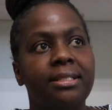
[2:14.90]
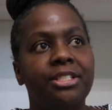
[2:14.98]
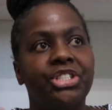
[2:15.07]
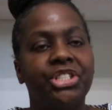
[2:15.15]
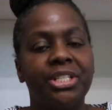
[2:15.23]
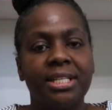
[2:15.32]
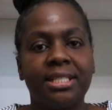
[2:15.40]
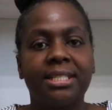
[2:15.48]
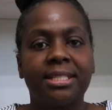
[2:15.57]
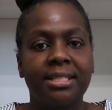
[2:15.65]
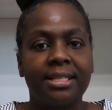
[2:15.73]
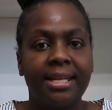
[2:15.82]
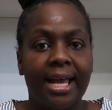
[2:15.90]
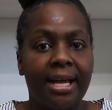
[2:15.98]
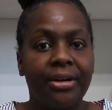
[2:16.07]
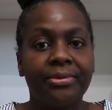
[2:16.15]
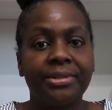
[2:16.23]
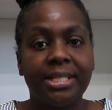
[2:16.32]
just
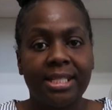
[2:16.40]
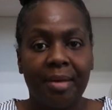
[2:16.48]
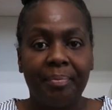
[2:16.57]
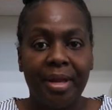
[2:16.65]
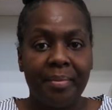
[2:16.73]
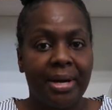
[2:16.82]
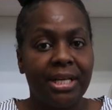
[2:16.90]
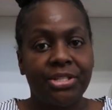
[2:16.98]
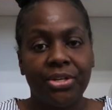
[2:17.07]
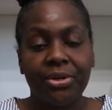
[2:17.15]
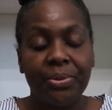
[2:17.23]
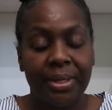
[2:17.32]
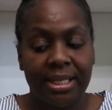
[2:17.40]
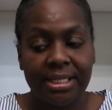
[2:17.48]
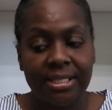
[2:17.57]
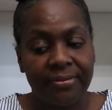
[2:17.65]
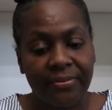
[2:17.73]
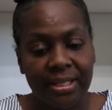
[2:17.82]
now stepping my toe
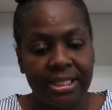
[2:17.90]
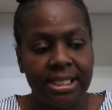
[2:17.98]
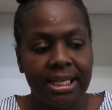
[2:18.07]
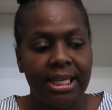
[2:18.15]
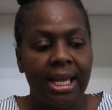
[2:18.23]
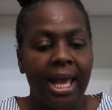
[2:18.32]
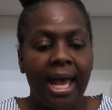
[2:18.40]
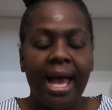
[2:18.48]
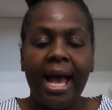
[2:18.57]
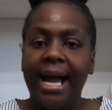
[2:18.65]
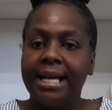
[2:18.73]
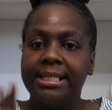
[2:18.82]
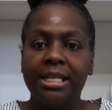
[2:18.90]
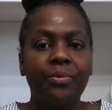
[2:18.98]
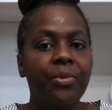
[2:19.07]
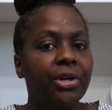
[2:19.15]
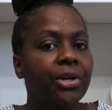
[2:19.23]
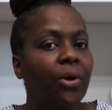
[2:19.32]
into Fendi, I
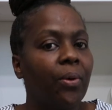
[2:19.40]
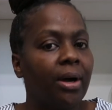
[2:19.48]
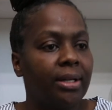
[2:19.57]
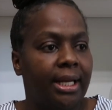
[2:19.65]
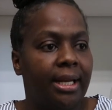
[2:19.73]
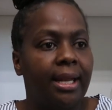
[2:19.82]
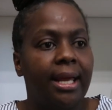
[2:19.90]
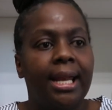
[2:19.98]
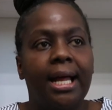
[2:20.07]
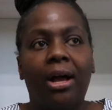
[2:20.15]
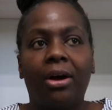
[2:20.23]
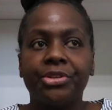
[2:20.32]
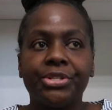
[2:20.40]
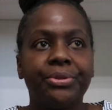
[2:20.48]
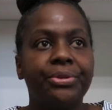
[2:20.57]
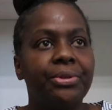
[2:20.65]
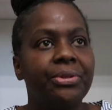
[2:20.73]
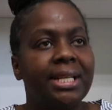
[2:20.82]
didn't want to go all in, and I also
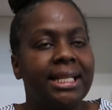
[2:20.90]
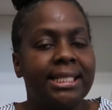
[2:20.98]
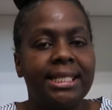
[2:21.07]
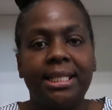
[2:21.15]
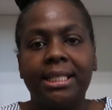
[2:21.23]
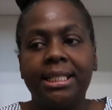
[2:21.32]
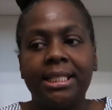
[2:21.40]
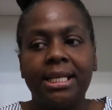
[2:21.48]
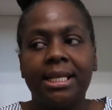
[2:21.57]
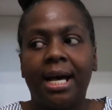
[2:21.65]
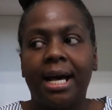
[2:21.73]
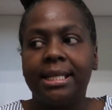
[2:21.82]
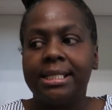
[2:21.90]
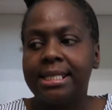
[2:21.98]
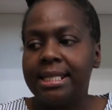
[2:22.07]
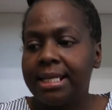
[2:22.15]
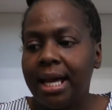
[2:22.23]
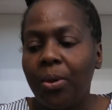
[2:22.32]
know that I did
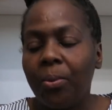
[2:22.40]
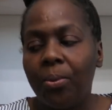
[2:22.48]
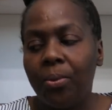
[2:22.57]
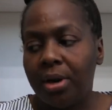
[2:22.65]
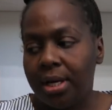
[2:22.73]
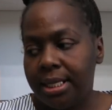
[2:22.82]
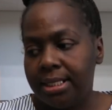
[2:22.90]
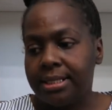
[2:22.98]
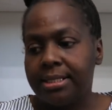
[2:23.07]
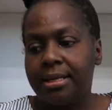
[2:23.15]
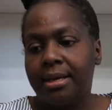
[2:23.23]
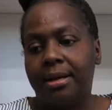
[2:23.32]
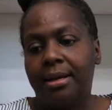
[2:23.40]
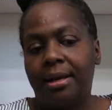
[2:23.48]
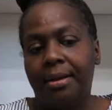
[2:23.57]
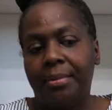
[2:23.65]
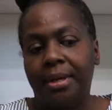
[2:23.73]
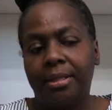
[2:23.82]
not want
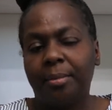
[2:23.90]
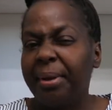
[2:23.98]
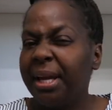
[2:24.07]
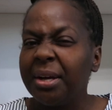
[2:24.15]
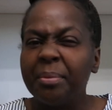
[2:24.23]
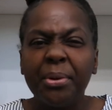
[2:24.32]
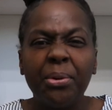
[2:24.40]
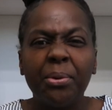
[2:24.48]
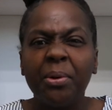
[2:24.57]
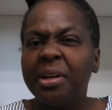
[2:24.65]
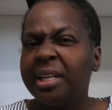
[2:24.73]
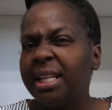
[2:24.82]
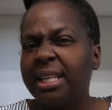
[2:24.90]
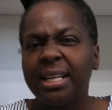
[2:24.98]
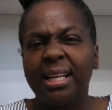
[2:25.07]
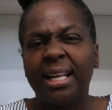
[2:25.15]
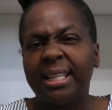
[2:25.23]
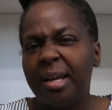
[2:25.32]
the peekaboo or
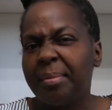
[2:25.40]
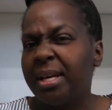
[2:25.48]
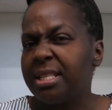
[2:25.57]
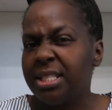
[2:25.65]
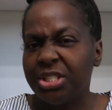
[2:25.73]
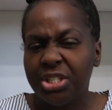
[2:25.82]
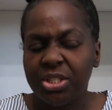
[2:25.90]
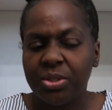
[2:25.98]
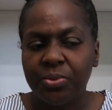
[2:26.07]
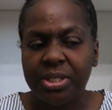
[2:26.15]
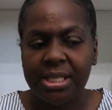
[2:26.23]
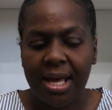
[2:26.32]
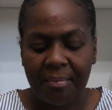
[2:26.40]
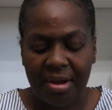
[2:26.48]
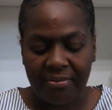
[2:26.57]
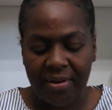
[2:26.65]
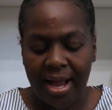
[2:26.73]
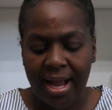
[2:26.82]
anything like that because it just was not my
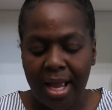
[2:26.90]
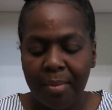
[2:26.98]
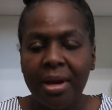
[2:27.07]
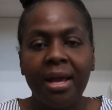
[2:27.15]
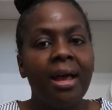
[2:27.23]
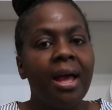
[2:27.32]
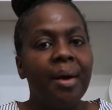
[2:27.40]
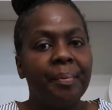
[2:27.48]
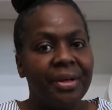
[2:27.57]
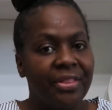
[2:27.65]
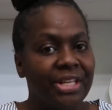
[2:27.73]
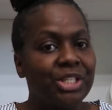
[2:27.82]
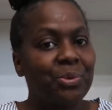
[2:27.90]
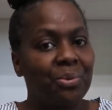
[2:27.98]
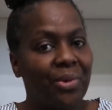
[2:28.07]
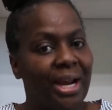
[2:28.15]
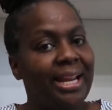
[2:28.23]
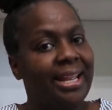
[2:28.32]
vibe. But this
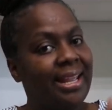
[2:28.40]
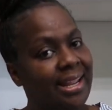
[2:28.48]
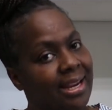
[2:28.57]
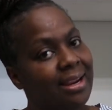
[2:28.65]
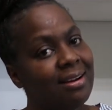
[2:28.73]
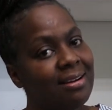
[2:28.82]
one right here